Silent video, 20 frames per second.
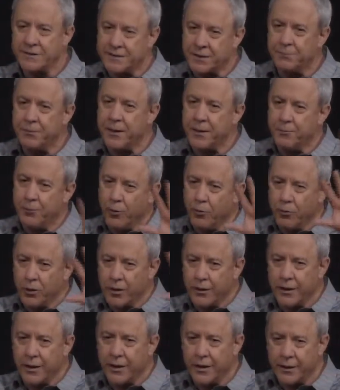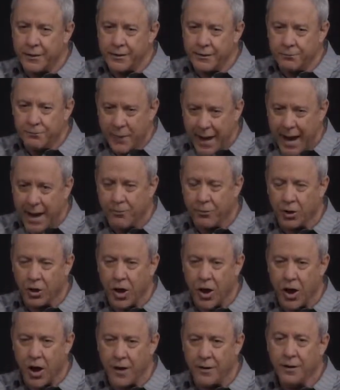as the people were in
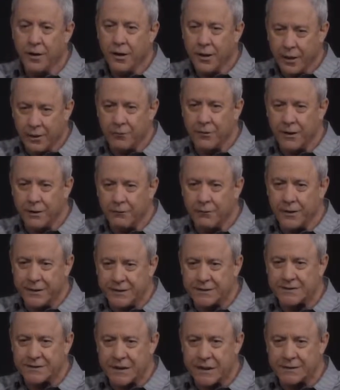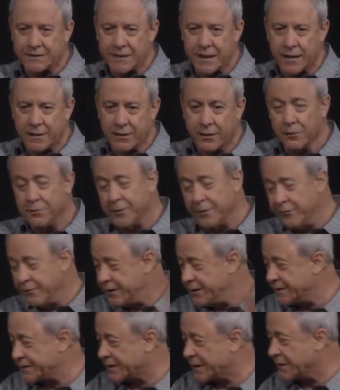Babylon, and we, we discussed that a little bit, and
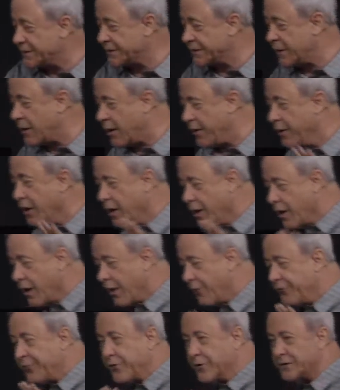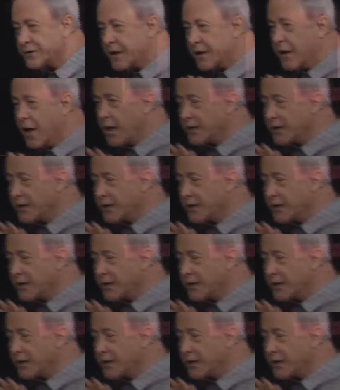we discussed it on, on Thursday